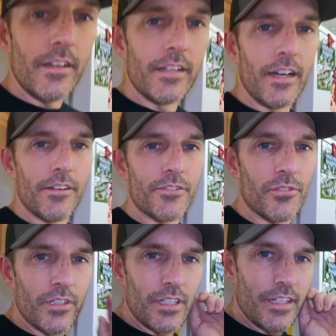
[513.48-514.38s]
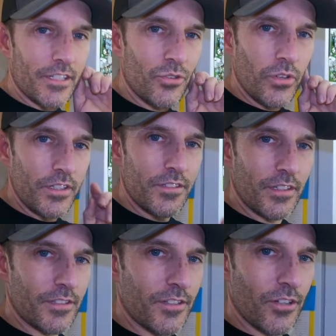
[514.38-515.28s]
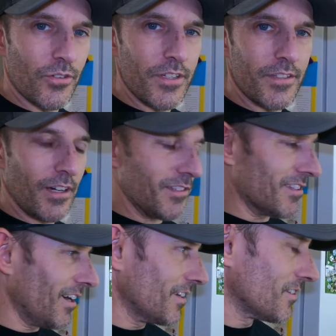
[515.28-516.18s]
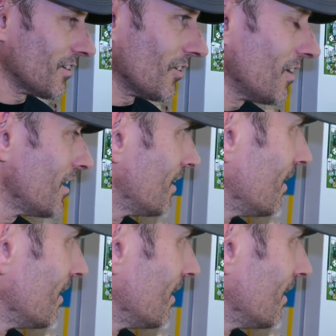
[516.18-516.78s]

Right now it's only like 26 degrees outside, so